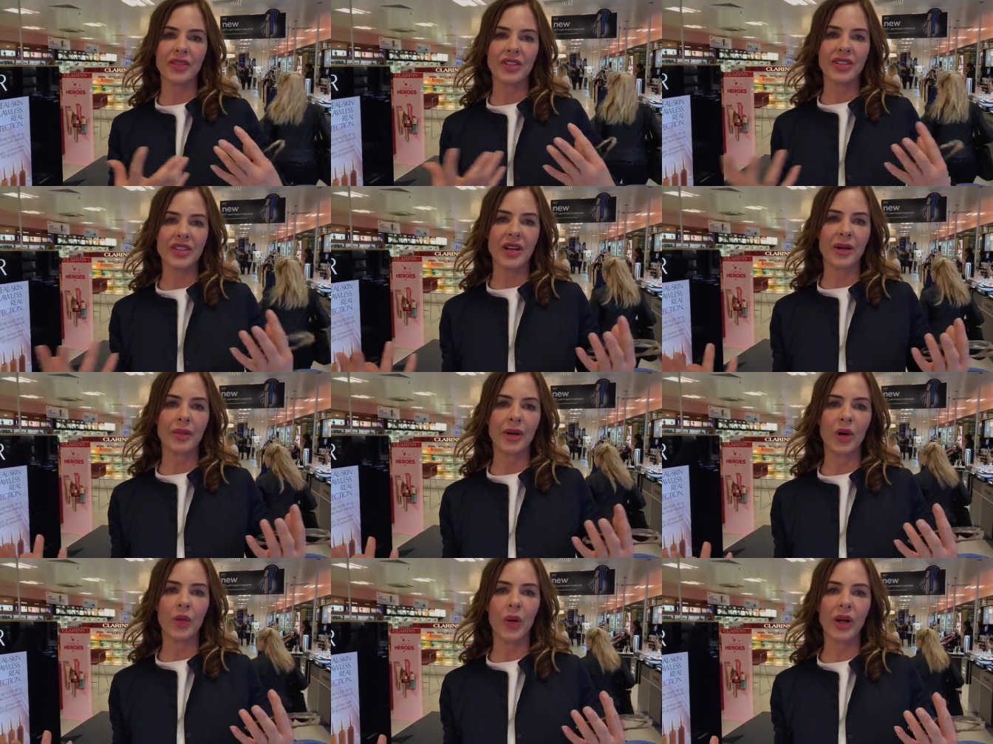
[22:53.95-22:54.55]
for
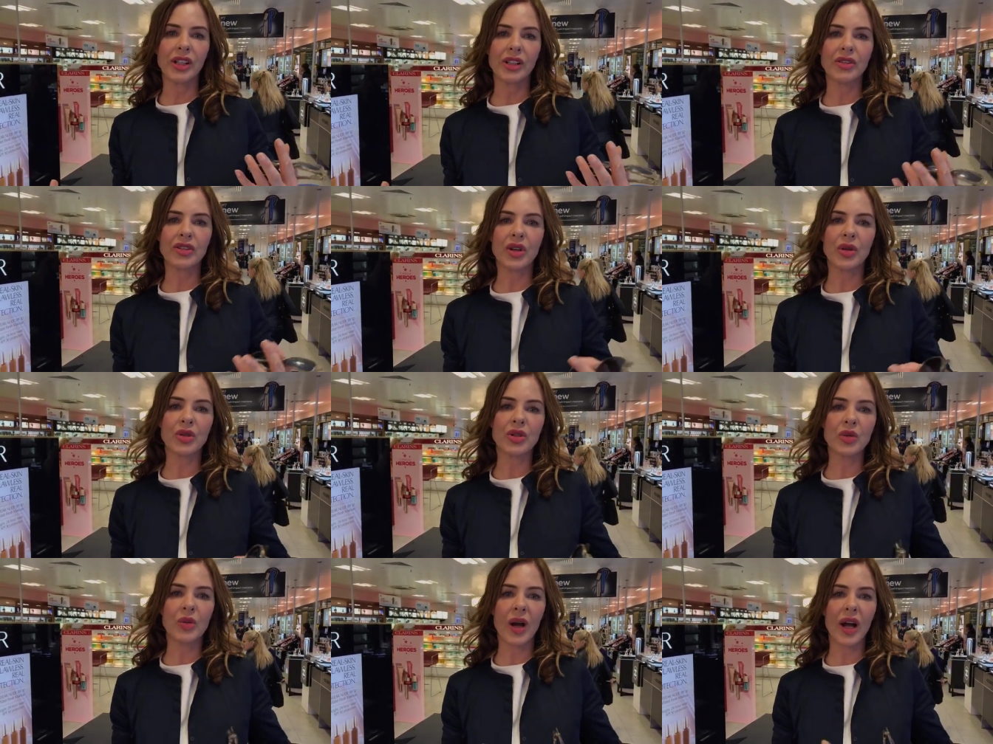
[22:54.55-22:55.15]
summer when you don't
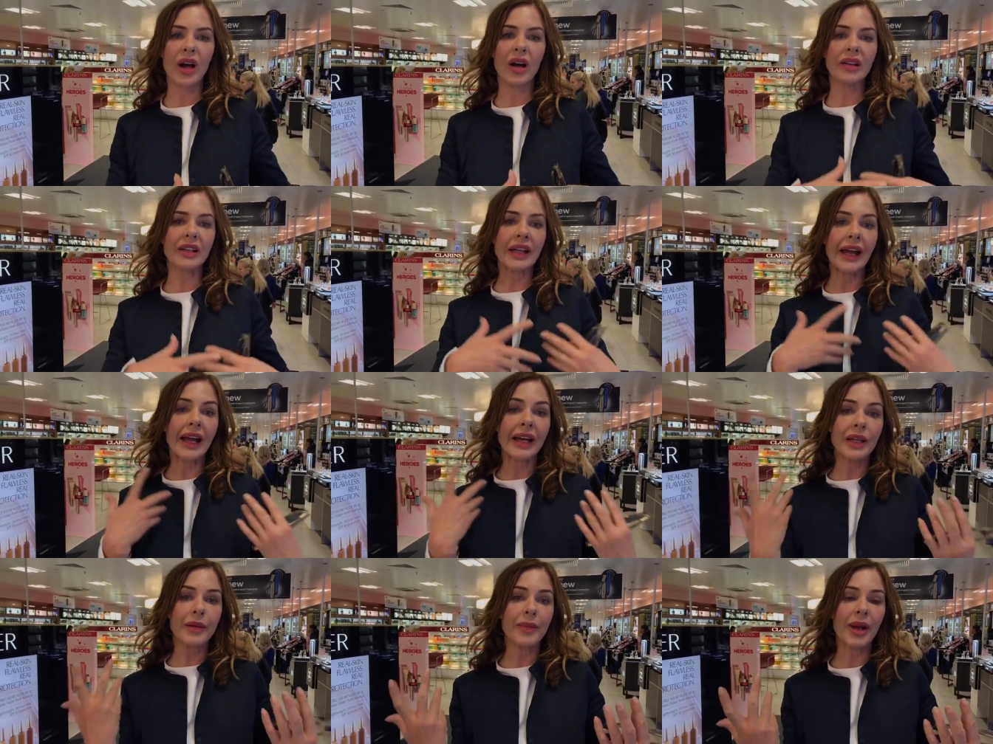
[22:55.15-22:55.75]
want to wear hardly
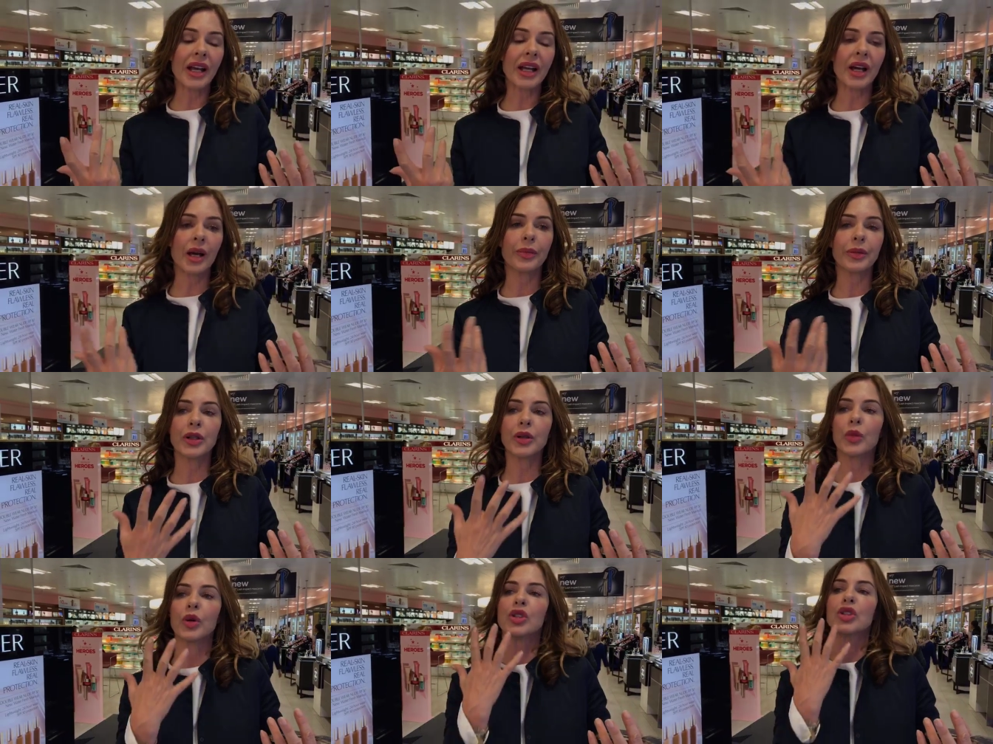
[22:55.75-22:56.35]
any makeup
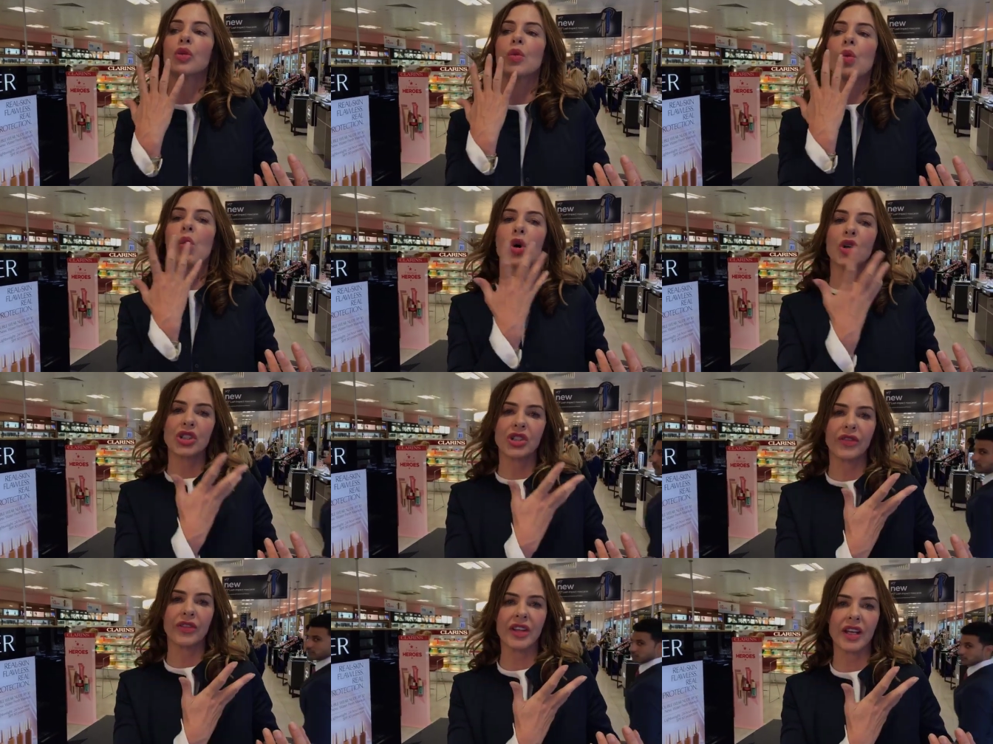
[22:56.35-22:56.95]
and you want to
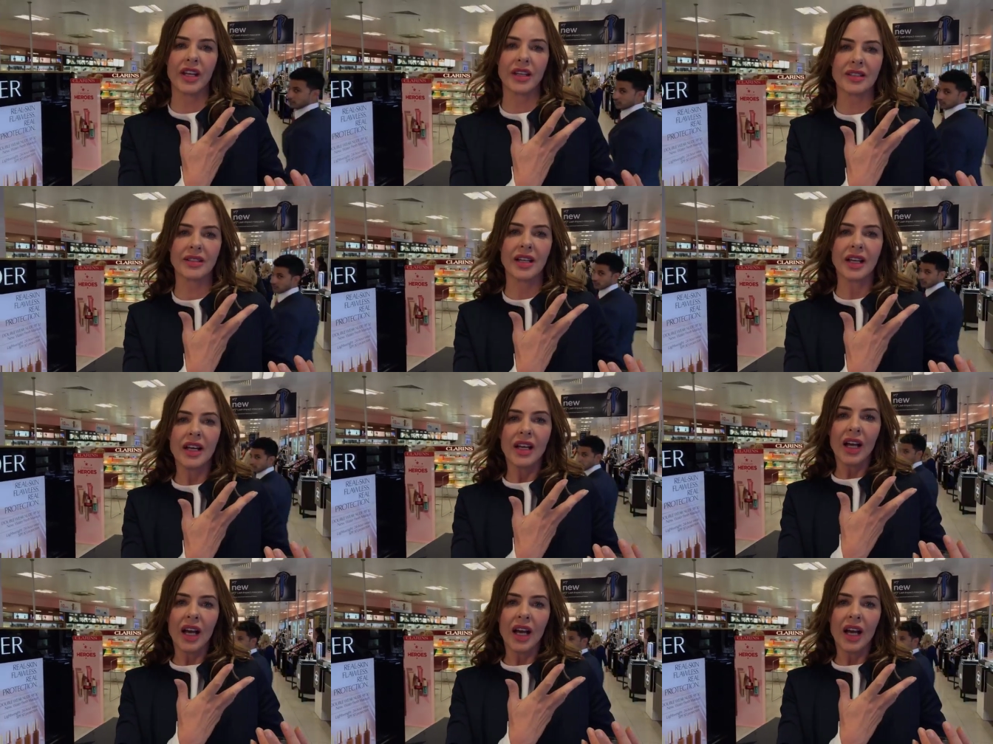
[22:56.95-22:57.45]
wash things.